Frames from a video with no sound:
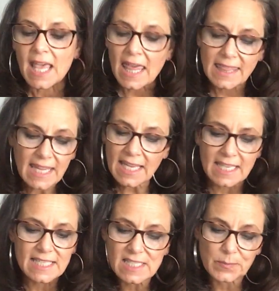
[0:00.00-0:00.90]
And then
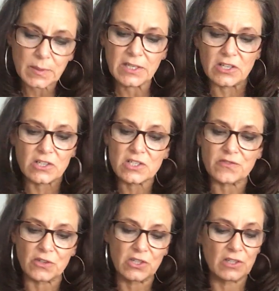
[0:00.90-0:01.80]
it disappears
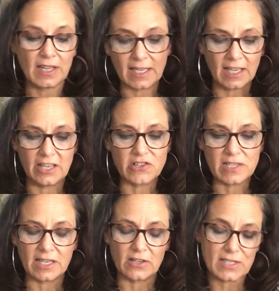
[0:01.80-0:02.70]
for like
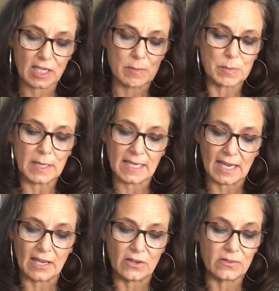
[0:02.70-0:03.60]
100 years. It comes back
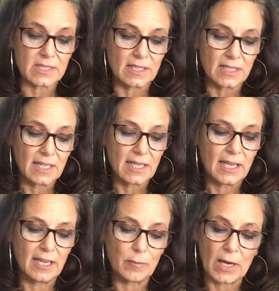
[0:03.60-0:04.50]
out
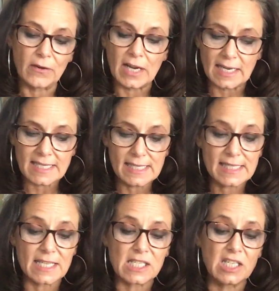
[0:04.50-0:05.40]
in about
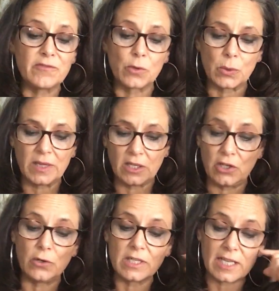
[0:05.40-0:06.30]
1964 when the New
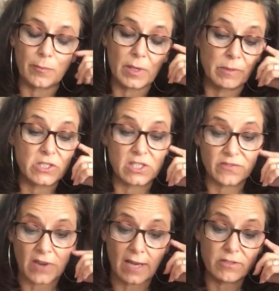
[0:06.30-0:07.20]
York Times publishes
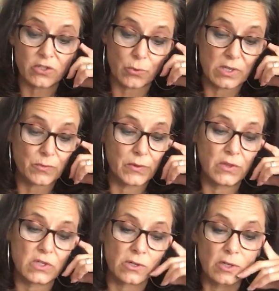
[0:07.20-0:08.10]
5 stories with the
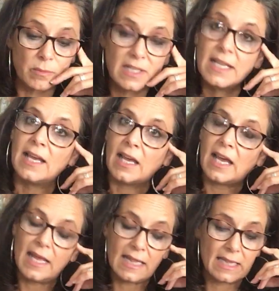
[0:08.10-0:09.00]
term.
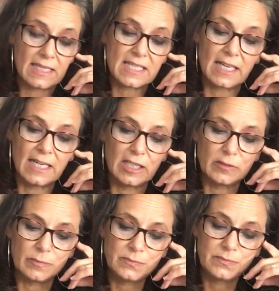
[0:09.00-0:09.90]
And
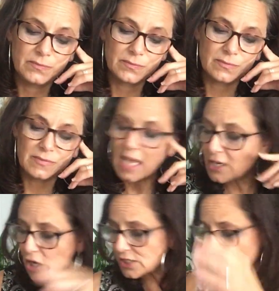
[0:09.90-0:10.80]

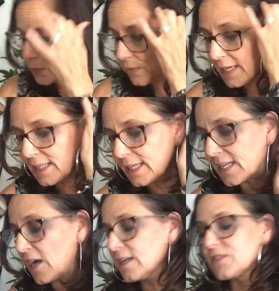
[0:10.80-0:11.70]
also, like
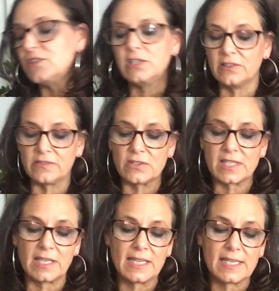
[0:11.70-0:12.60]
Oxford
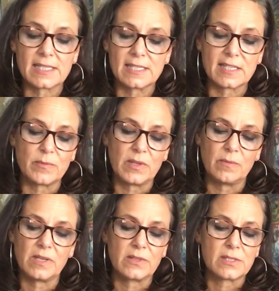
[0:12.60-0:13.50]
University, they said something
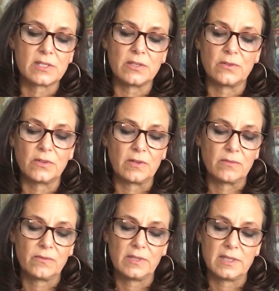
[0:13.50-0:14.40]
about this too. Hold on,
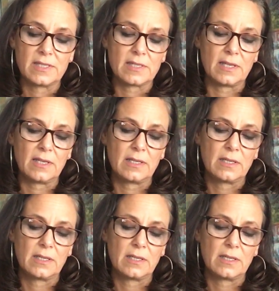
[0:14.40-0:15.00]
what did they say?